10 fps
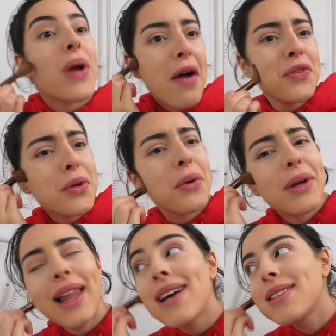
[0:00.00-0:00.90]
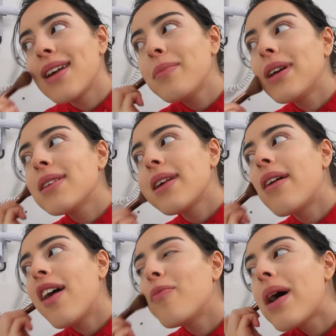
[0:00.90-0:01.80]
we have to go to class now because I
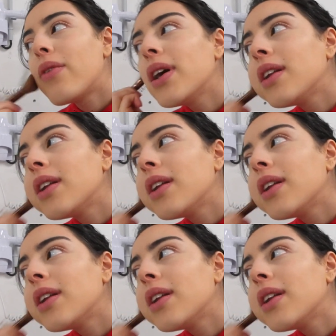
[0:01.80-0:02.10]
don't have battery